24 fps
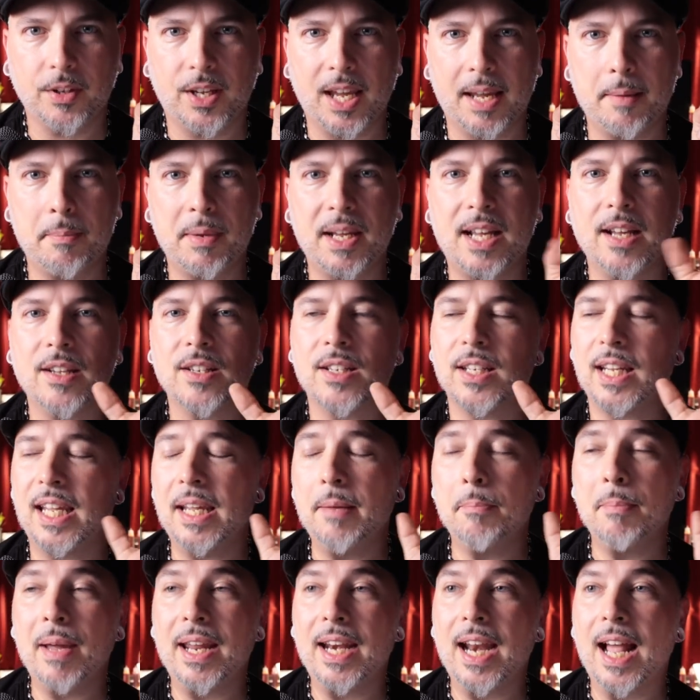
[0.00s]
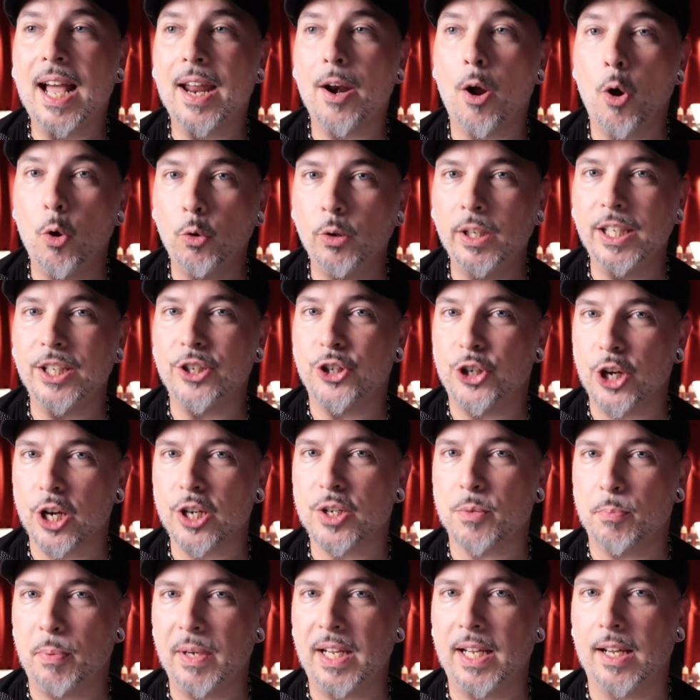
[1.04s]
Okay, because he may not only
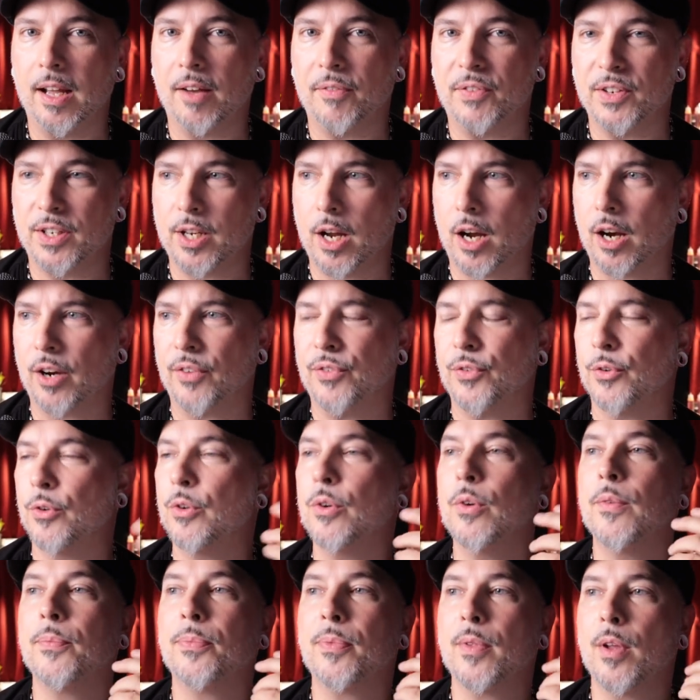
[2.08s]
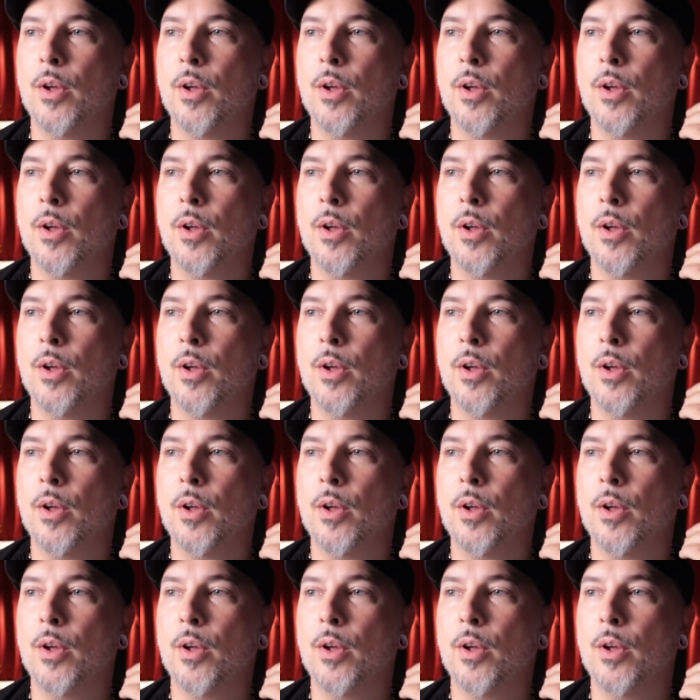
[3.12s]
just be a photographer